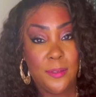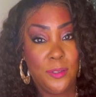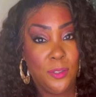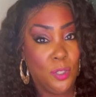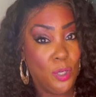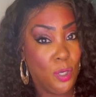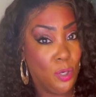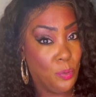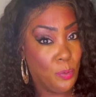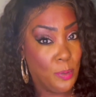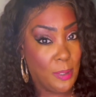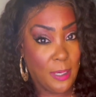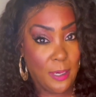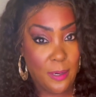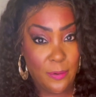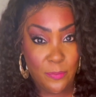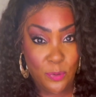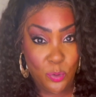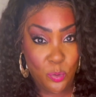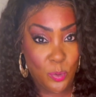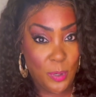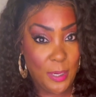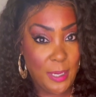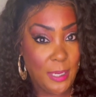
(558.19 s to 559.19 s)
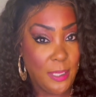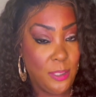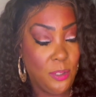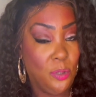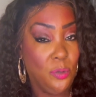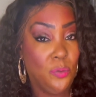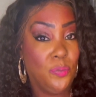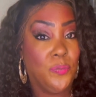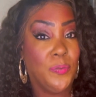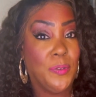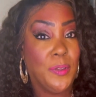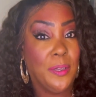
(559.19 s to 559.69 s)
you know, whatever way
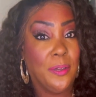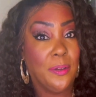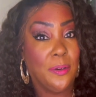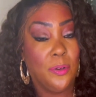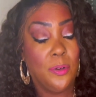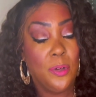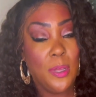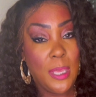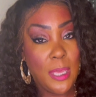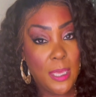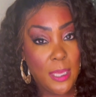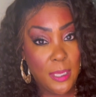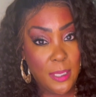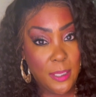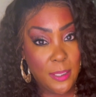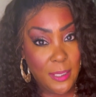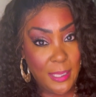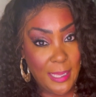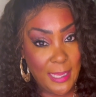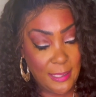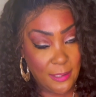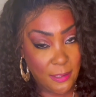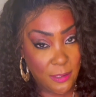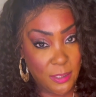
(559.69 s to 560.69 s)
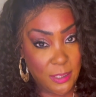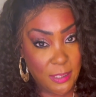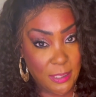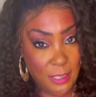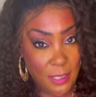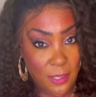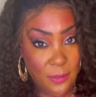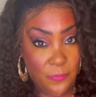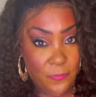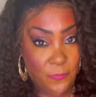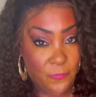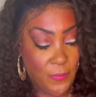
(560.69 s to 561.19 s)
you feel and
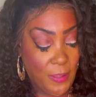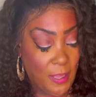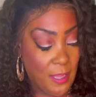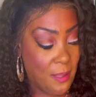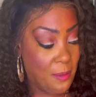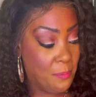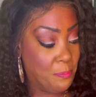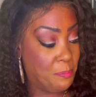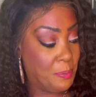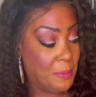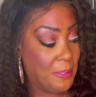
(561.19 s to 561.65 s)
see fit.